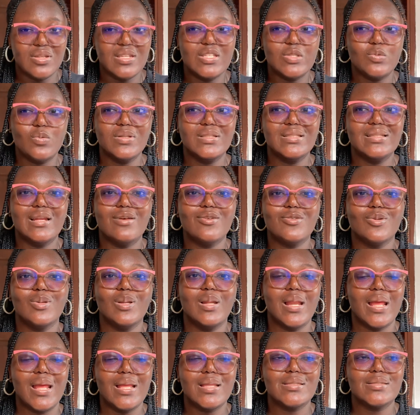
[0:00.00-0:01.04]
This is one thing I also
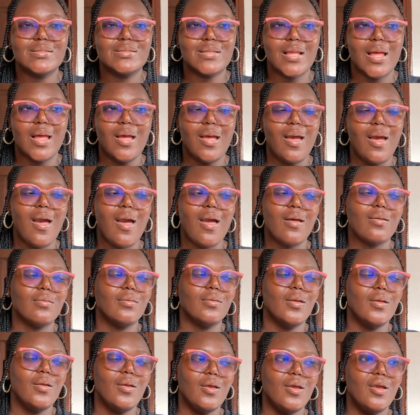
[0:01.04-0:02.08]
learned, that
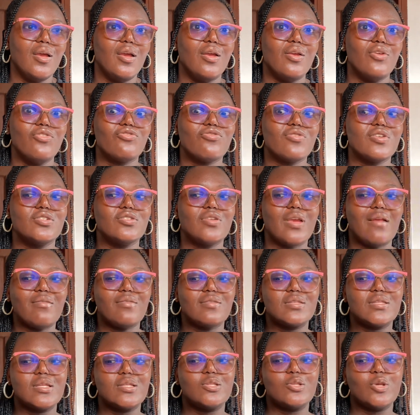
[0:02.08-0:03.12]
treasure, you have
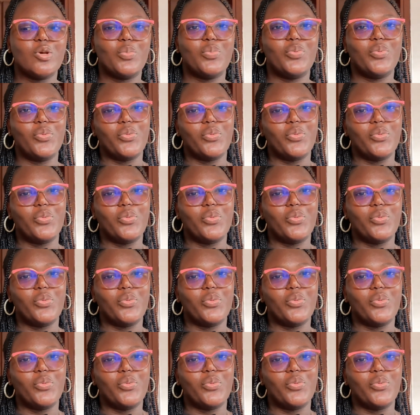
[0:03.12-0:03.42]
to sit up.